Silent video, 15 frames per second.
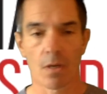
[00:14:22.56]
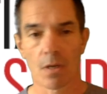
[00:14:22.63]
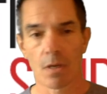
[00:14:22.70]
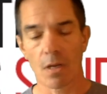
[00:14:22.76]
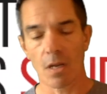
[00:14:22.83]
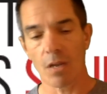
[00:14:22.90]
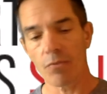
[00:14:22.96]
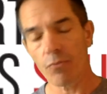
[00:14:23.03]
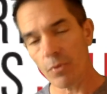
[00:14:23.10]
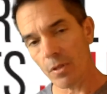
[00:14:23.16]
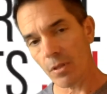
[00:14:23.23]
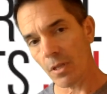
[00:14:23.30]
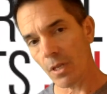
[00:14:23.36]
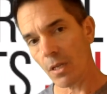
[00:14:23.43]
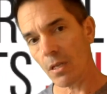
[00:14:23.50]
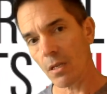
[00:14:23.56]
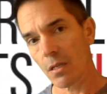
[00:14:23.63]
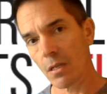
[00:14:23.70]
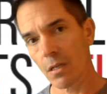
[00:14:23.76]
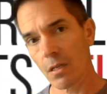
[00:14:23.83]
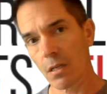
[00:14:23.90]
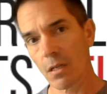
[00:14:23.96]
If we think
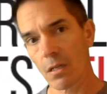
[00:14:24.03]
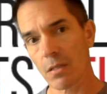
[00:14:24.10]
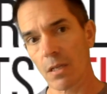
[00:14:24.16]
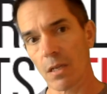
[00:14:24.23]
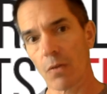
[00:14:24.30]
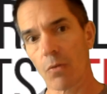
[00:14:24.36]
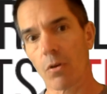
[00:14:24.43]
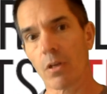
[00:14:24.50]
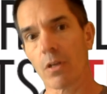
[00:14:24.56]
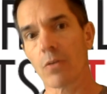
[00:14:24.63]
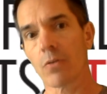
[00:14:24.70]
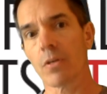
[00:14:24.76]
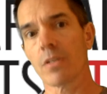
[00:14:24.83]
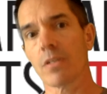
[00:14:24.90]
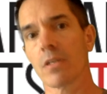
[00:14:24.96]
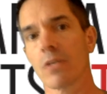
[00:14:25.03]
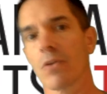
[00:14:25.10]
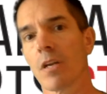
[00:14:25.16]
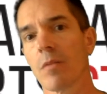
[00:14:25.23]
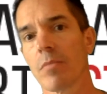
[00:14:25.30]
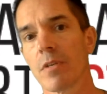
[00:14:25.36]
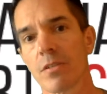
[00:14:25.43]
Taekwondo is
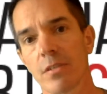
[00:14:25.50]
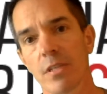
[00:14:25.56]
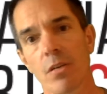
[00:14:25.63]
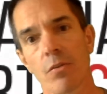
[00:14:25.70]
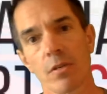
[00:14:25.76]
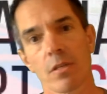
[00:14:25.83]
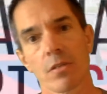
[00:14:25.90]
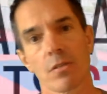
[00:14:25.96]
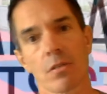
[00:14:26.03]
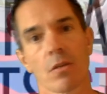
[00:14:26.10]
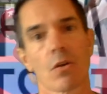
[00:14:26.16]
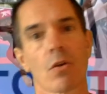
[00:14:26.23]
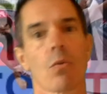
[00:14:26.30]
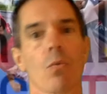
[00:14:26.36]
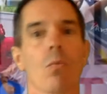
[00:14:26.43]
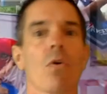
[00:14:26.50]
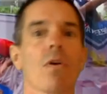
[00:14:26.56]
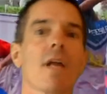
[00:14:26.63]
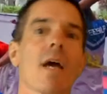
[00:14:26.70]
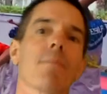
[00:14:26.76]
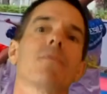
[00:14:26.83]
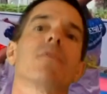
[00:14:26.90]
incredibly serious, what
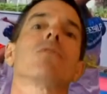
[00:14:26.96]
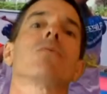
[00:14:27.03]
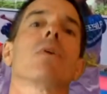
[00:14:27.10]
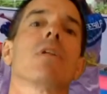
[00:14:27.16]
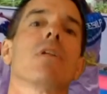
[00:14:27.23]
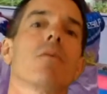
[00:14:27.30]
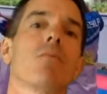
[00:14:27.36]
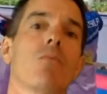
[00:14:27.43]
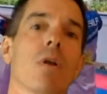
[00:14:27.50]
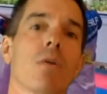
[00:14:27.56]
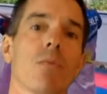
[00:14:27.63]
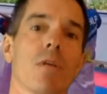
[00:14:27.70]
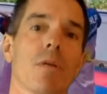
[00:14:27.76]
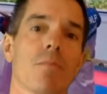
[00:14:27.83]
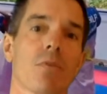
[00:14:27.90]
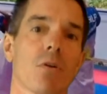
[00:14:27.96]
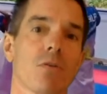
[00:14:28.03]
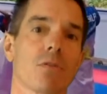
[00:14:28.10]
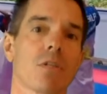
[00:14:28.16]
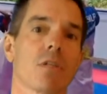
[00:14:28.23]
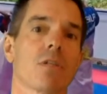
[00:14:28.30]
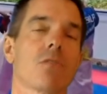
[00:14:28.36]
happens when we approach
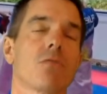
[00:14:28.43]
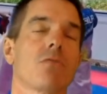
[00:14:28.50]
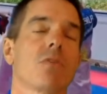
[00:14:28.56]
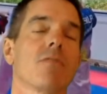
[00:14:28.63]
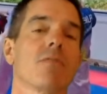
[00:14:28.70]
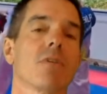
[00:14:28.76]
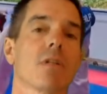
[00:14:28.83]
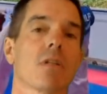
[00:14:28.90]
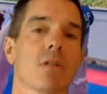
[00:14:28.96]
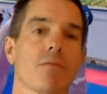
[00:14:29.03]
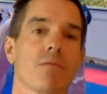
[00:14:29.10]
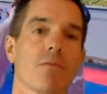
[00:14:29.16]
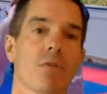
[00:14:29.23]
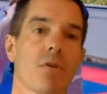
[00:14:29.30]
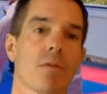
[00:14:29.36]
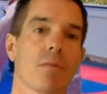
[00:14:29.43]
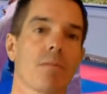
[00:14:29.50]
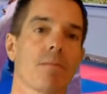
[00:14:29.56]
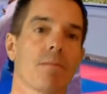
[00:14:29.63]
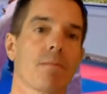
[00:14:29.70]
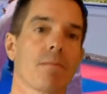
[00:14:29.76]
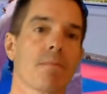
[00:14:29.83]
it as trivial and fun?
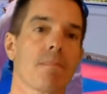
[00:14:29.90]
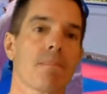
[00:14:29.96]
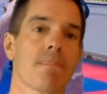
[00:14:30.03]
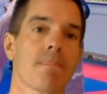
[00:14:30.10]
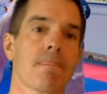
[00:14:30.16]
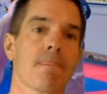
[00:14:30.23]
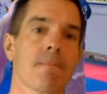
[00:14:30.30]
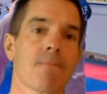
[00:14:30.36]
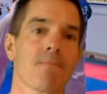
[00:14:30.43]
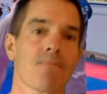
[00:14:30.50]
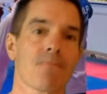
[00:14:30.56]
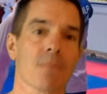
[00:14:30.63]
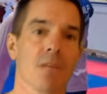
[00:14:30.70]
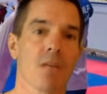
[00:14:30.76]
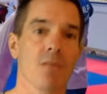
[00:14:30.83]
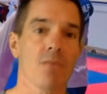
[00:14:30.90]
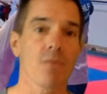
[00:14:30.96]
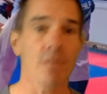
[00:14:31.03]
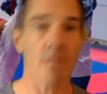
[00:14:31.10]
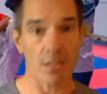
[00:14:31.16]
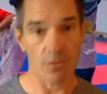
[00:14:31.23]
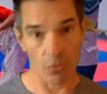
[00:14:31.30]
If we
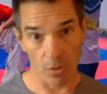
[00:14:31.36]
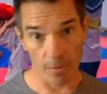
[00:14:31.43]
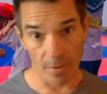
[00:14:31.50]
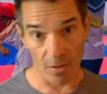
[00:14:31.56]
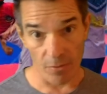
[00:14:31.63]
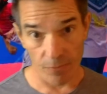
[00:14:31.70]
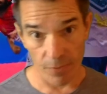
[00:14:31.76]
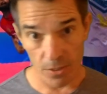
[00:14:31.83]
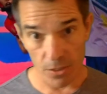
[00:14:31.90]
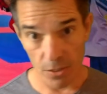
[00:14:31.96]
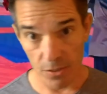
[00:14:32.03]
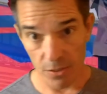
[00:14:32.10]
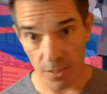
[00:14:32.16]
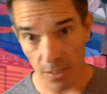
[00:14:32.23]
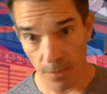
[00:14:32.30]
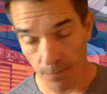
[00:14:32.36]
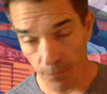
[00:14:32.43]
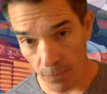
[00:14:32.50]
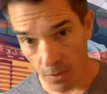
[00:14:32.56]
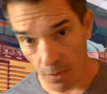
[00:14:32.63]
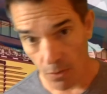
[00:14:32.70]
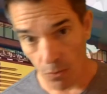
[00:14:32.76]
think it's all about efficiency,
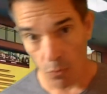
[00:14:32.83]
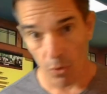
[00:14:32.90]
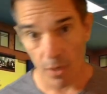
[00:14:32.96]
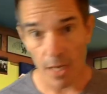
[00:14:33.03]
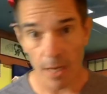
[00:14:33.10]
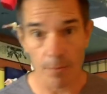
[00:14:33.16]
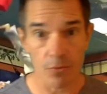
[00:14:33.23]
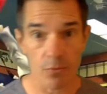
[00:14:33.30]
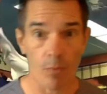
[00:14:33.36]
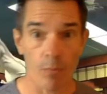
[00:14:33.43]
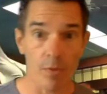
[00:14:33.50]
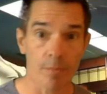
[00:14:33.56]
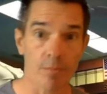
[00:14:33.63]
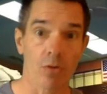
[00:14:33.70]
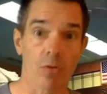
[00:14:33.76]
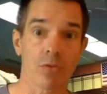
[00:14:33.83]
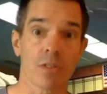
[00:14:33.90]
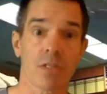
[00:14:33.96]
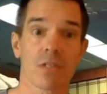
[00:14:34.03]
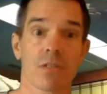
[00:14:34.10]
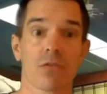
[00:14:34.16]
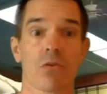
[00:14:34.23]
what happens when we approach it
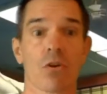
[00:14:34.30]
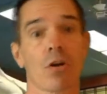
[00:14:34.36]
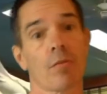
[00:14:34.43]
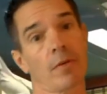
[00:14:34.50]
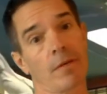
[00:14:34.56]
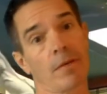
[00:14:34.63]
as drama?